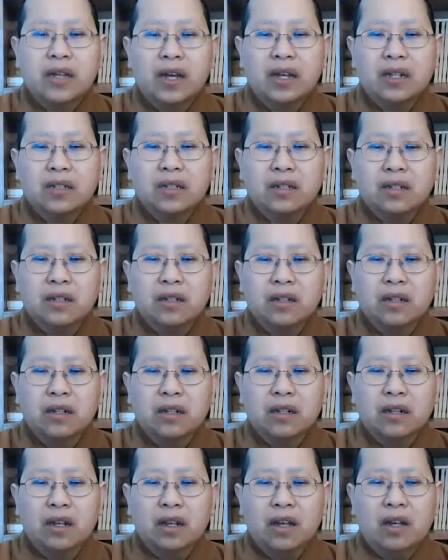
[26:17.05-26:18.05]
that
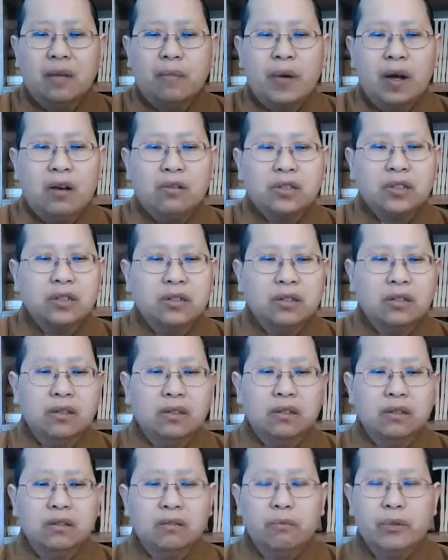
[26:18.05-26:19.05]
about
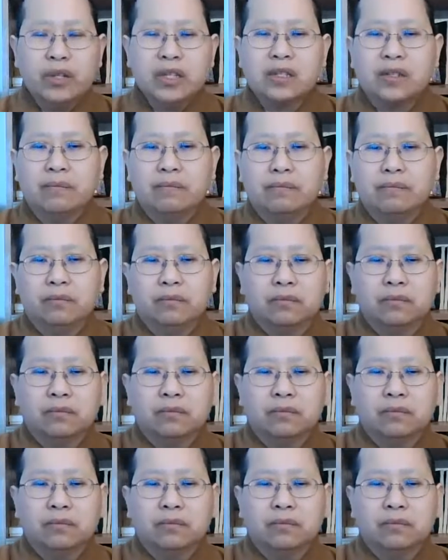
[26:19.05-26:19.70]
wisdom.